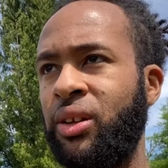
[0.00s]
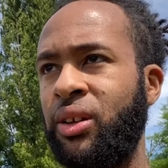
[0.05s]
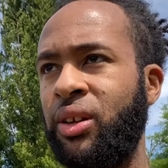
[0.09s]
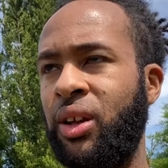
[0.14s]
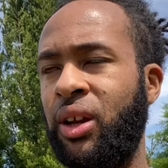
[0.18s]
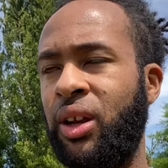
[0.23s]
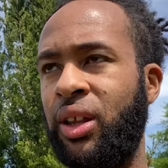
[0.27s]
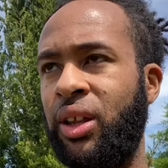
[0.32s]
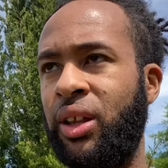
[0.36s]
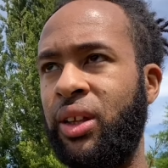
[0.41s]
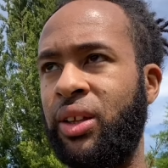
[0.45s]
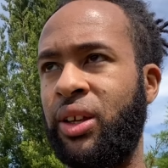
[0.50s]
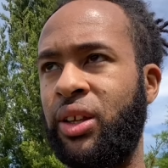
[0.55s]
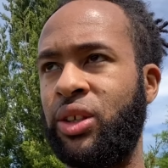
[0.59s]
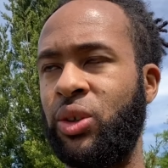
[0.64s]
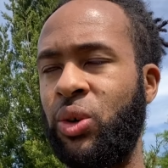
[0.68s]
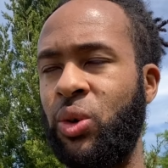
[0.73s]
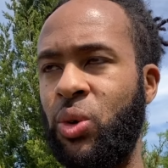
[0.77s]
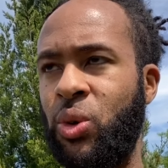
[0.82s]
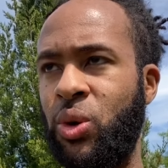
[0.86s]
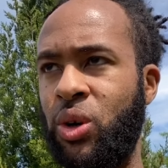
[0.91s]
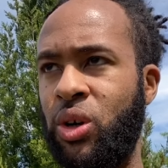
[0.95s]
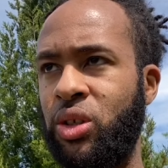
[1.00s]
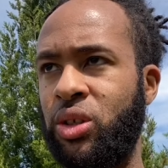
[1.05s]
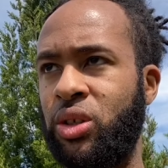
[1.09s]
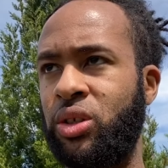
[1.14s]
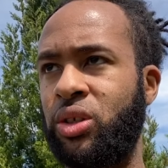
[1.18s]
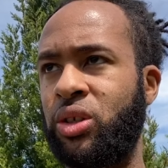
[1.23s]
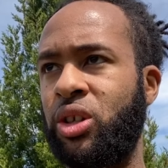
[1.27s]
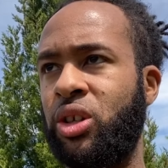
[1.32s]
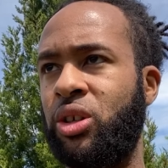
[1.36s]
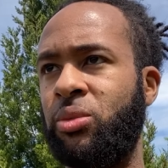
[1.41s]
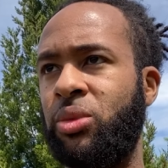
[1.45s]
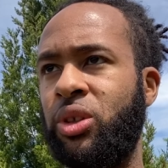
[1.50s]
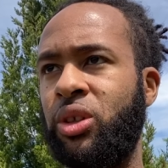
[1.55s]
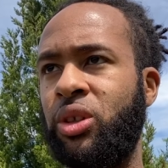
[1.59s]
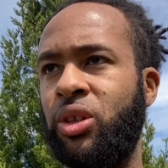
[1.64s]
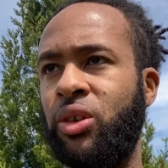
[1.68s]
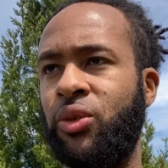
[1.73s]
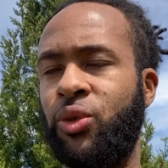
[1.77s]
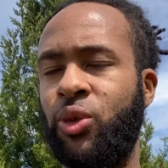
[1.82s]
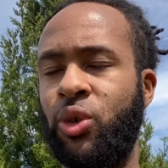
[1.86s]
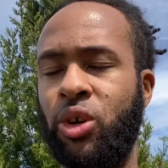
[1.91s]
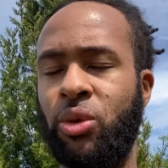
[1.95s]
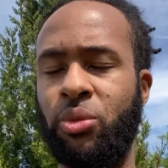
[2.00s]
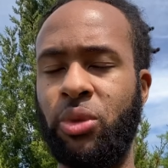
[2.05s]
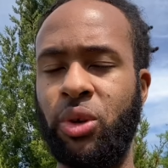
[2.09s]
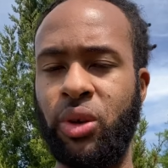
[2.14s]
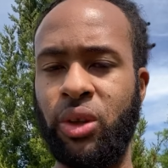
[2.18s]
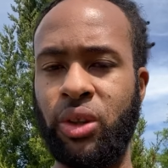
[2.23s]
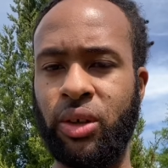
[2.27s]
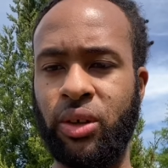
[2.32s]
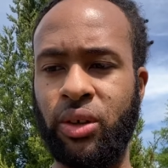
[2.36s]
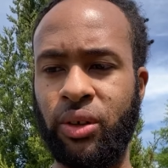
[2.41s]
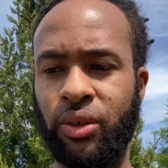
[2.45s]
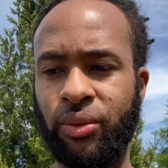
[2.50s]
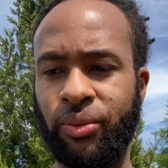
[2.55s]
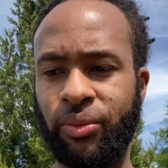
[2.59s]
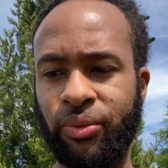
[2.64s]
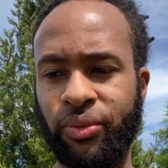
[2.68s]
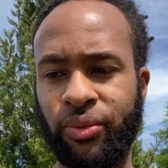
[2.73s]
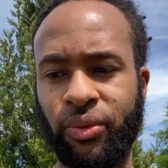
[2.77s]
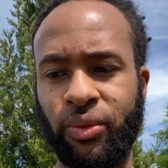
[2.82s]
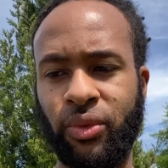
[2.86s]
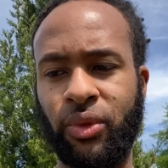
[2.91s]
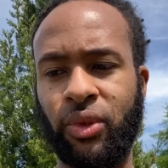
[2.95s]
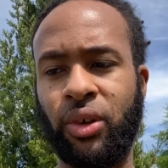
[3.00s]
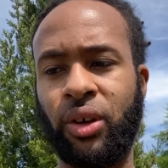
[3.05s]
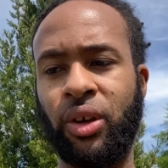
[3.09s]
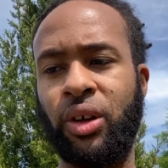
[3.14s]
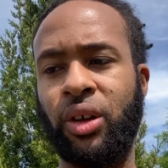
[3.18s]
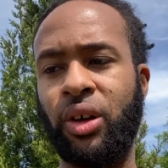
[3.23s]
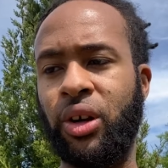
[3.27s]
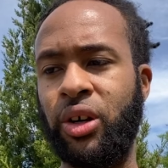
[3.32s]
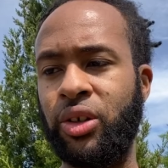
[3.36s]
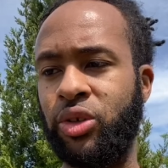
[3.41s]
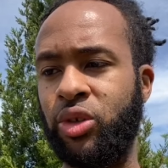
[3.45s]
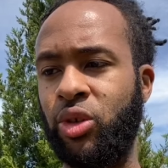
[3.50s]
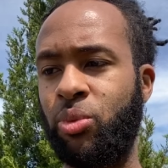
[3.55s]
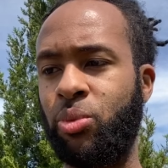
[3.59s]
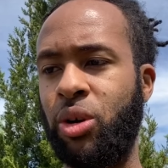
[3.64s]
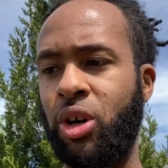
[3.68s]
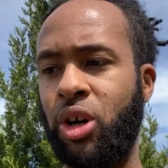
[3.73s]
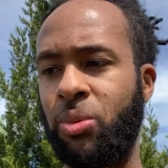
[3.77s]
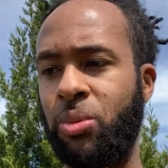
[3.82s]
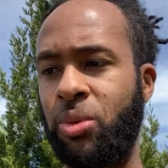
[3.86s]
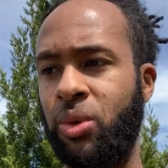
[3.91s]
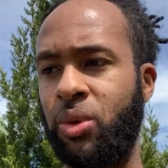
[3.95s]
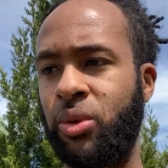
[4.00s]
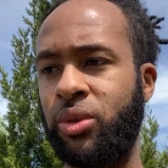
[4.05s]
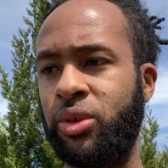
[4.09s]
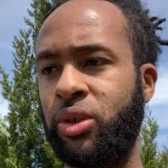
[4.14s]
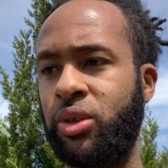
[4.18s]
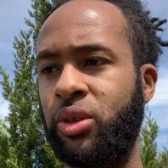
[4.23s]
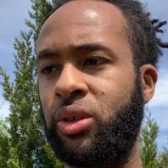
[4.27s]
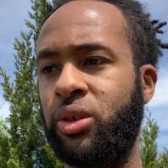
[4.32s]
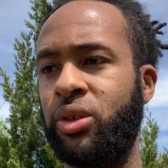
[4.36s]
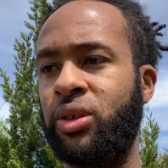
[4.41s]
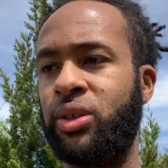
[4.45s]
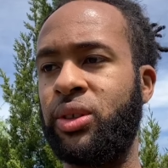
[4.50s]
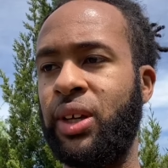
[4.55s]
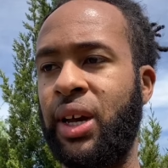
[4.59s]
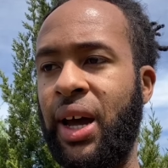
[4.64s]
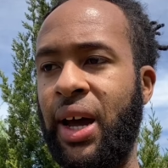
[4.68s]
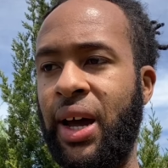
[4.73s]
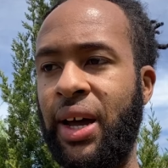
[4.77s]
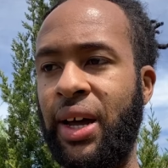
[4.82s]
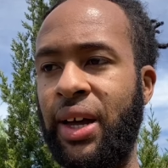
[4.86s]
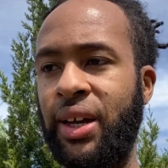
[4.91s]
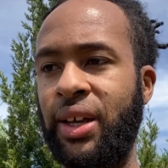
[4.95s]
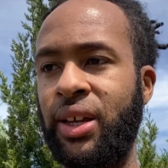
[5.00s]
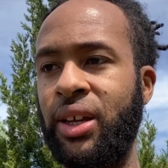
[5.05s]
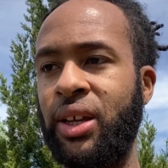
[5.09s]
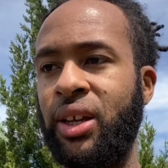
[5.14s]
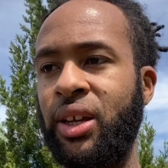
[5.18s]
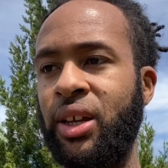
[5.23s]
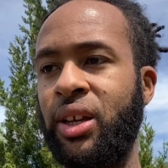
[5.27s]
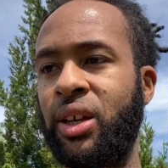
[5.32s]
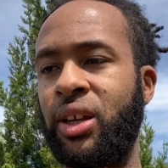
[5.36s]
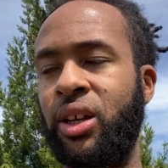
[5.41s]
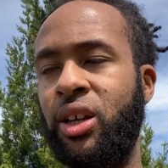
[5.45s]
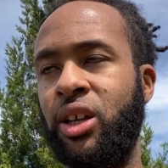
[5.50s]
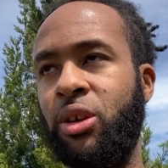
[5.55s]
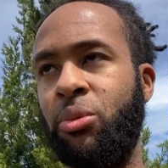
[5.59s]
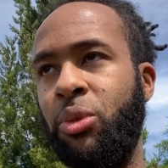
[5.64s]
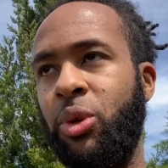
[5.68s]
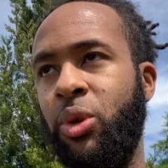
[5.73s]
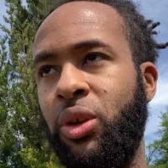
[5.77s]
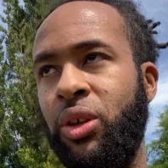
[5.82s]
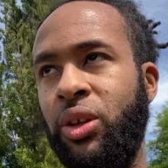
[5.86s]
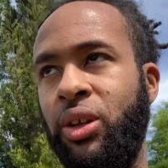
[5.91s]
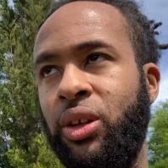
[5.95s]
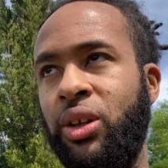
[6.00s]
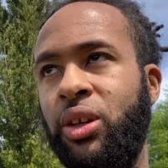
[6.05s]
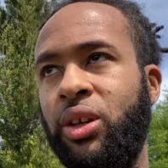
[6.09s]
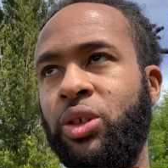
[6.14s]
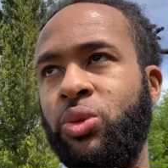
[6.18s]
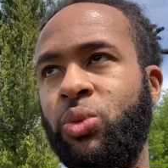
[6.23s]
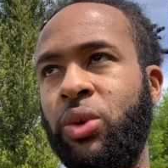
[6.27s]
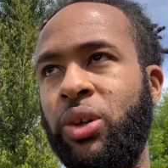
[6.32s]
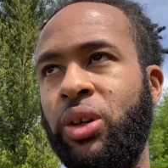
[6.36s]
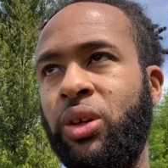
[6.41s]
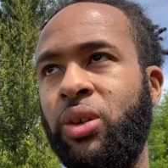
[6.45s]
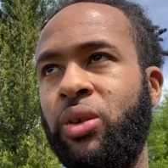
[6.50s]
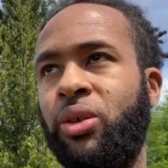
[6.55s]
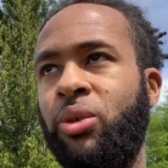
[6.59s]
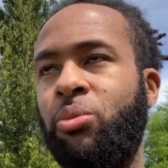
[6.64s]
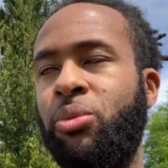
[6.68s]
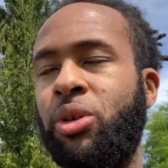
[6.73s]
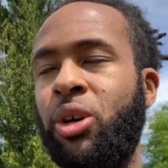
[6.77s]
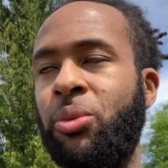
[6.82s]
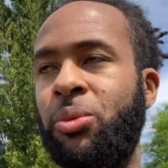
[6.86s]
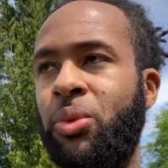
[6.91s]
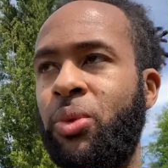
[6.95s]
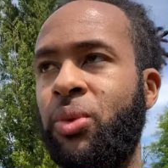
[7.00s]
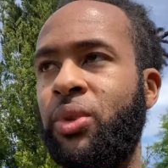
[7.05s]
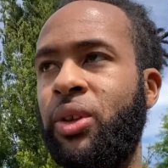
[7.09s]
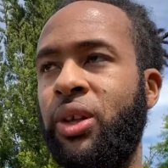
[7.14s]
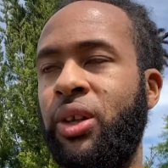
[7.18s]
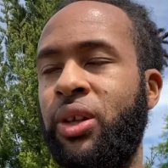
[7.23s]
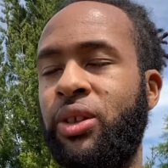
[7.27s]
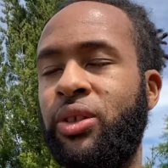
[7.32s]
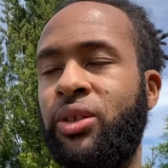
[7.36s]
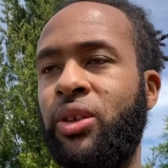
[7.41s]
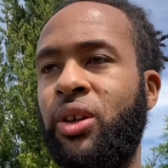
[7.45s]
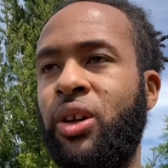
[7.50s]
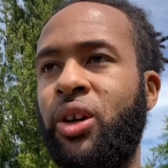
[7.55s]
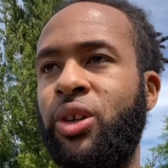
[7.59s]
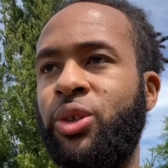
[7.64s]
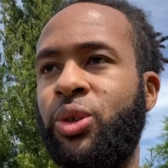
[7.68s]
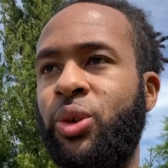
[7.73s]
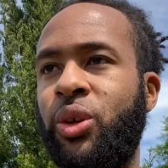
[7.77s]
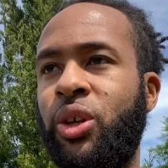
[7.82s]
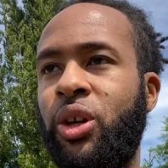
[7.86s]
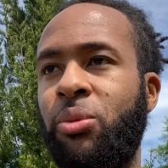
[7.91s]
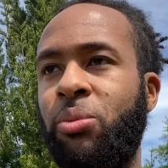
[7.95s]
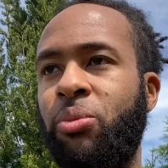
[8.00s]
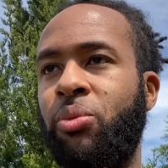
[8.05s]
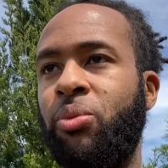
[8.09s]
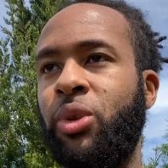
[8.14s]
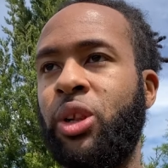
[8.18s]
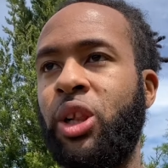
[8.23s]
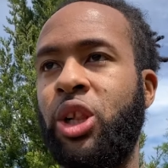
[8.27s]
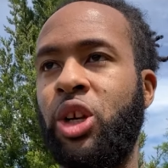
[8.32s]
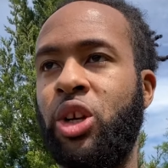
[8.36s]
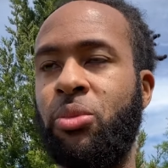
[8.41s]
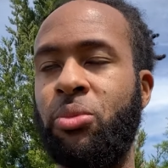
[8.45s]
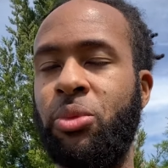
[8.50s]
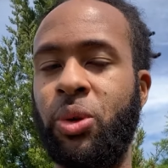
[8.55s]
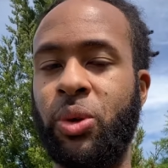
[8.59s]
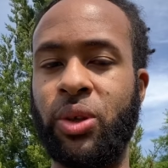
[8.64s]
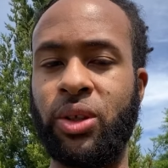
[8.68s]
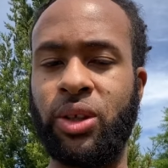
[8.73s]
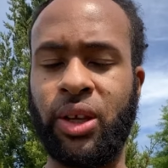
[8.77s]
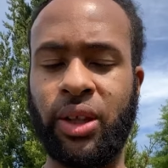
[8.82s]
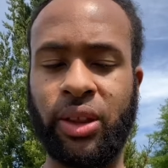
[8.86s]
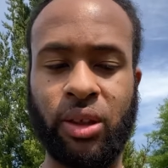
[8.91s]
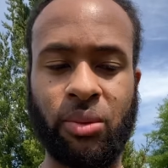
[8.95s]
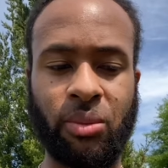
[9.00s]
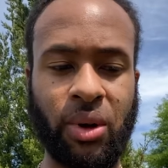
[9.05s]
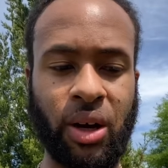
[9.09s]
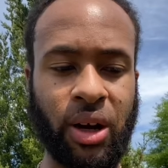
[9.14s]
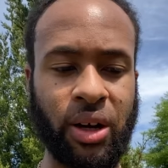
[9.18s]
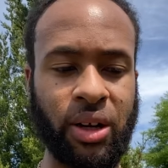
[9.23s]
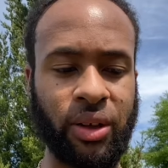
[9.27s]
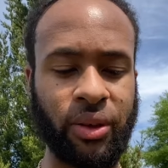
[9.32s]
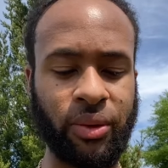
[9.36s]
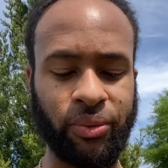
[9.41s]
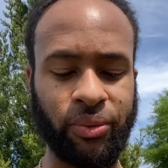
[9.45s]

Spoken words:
Anything that's orange is going to be good for immunity, and also purple is good and high in immunity as well, and purple things also help clear mucus out the body.